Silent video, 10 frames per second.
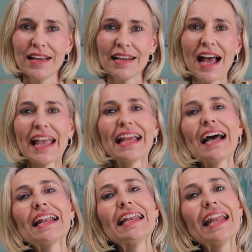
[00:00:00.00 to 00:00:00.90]
Now, in
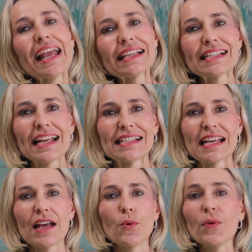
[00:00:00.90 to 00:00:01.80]
our next
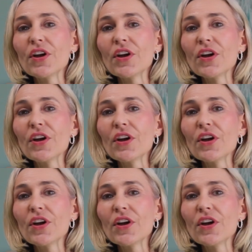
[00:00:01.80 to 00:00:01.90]
letter, we're